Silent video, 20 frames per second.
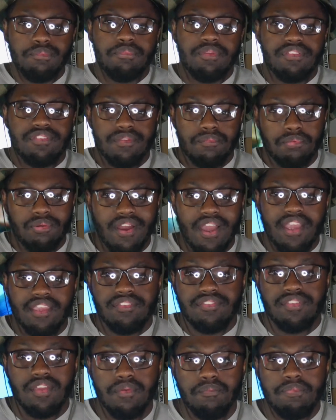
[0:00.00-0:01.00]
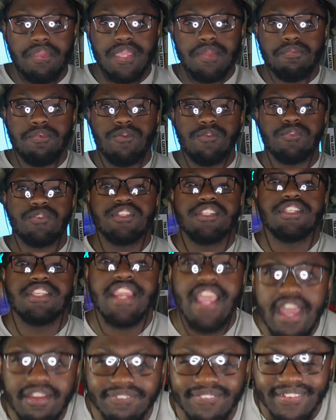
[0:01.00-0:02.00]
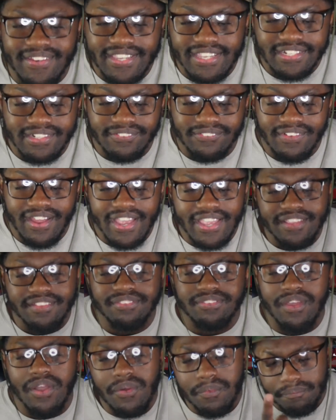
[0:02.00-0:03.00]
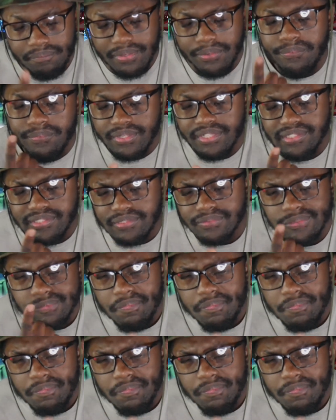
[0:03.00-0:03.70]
be surprised. Some people never get it right. Don't be one of those